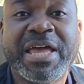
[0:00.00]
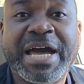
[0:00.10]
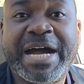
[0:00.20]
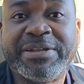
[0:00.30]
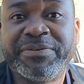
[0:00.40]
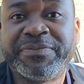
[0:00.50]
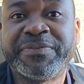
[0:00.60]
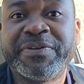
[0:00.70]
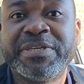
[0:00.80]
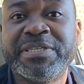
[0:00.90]
out of
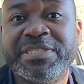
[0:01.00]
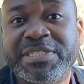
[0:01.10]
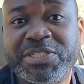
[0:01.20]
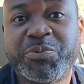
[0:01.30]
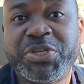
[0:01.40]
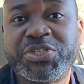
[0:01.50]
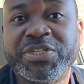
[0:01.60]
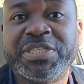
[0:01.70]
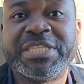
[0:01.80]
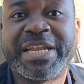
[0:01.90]
the
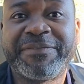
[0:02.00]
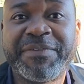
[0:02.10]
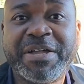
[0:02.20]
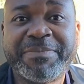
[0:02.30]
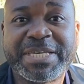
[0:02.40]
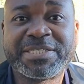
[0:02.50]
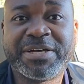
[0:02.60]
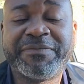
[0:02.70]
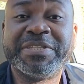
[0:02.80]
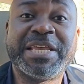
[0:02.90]
situation that I found
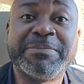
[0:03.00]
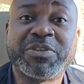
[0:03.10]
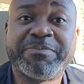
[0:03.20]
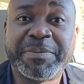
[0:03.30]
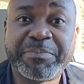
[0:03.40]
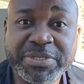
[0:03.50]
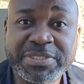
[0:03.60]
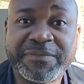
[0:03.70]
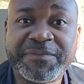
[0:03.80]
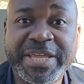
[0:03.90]
myself in terms of my
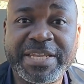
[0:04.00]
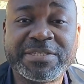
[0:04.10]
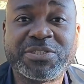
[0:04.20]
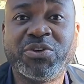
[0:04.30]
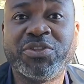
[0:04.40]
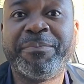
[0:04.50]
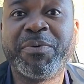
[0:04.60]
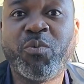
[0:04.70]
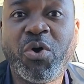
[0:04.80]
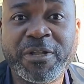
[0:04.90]
personal finance. So number
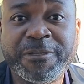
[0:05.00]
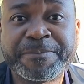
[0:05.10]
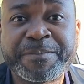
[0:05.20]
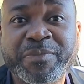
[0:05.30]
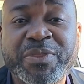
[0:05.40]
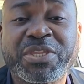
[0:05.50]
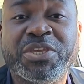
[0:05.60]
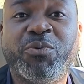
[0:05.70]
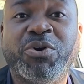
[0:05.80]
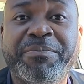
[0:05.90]
one,
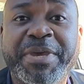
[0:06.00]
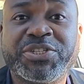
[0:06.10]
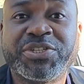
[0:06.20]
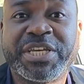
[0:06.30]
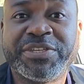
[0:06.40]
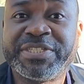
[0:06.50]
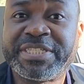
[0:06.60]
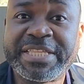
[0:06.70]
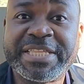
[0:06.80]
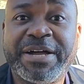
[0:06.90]
you want to make sure that you
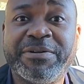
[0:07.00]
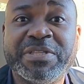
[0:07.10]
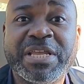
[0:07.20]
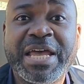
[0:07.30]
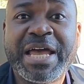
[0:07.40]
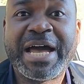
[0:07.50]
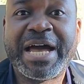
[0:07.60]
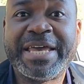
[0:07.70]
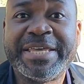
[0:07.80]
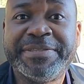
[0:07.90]
sit down
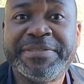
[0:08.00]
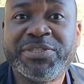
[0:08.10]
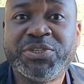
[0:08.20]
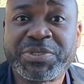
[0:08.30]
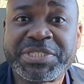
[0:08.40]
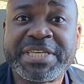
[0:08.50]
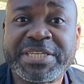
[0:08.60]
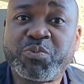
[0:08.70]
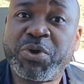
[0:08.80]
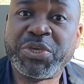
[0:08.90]
and you
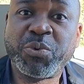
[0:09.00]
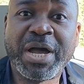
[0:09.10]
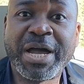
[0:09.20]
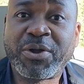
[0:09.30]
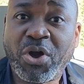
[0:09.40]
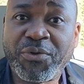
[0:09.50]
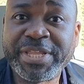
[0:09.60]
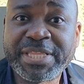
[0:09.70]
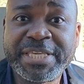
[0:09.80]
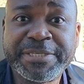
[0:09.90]
assess where you are
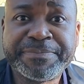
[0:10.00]
currently.